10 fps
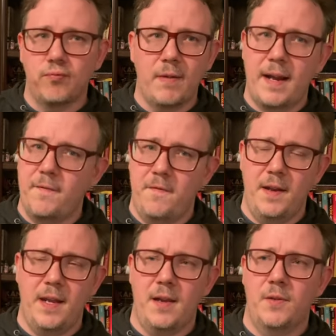great
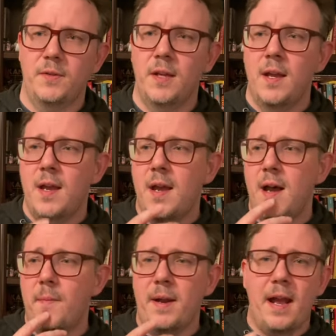videos
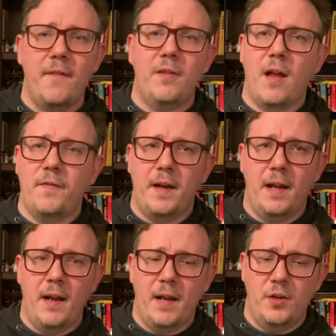um, and I have a lot that
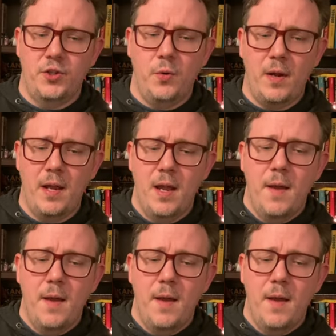I, I enjoy,